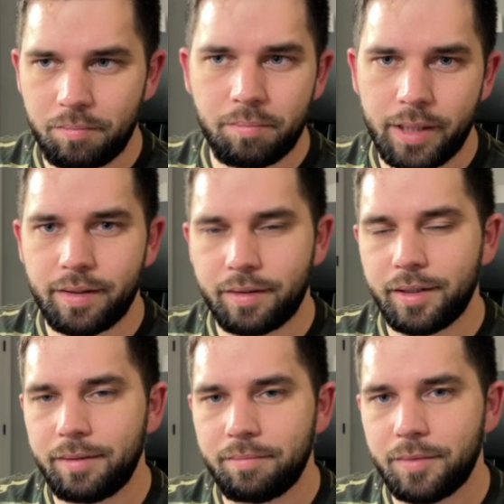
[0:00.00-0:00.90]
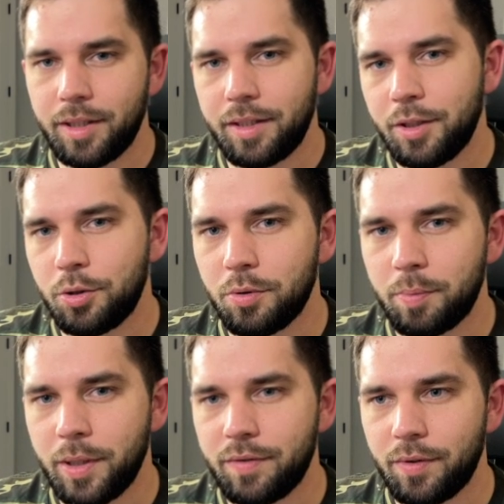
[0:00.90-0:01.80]
basically, the issue
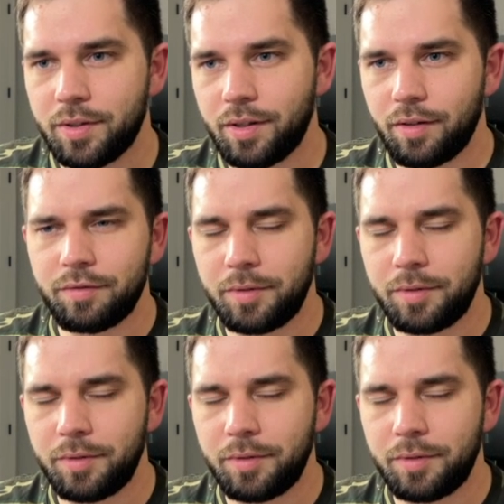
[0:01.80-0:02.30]
speaks for itself.